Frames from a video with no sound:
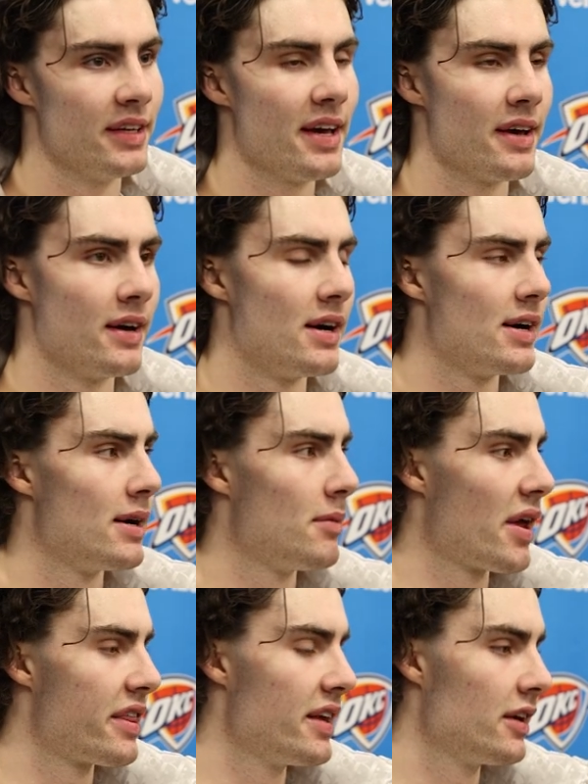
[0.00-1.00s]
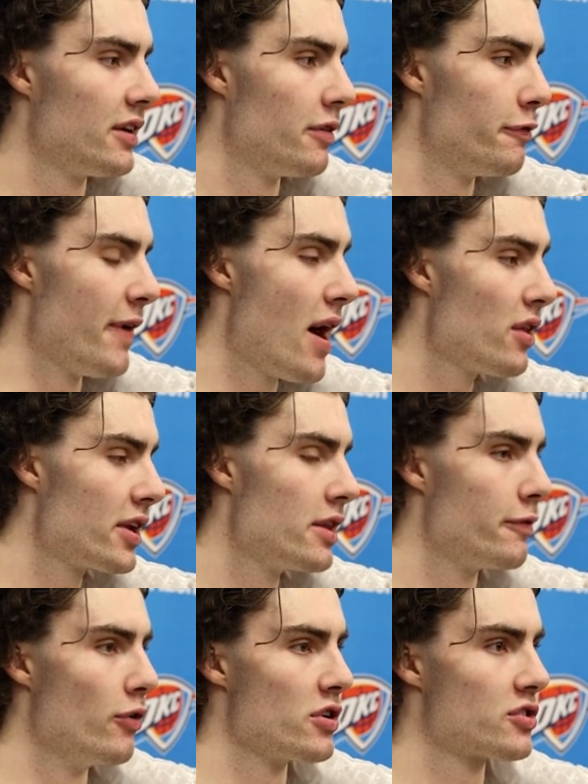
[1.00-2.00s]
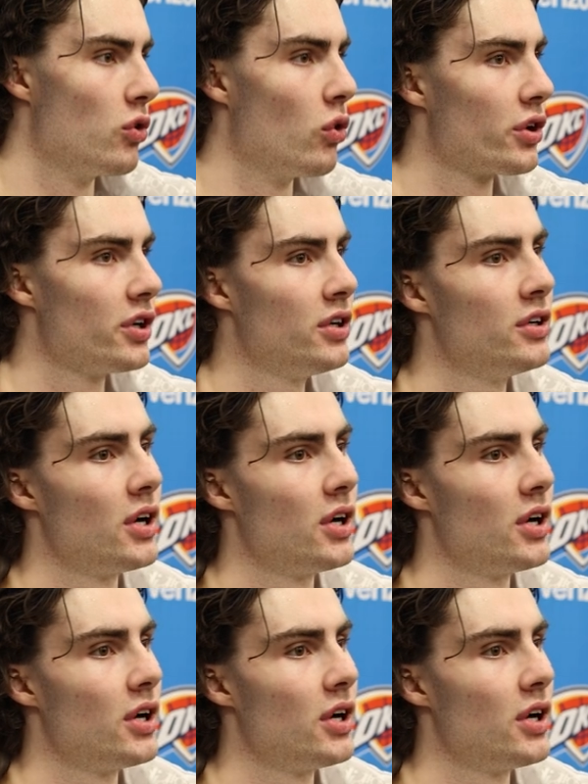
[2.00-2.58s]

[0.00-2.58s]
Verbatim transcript: Yeah, um, I think fouling in the first quarter,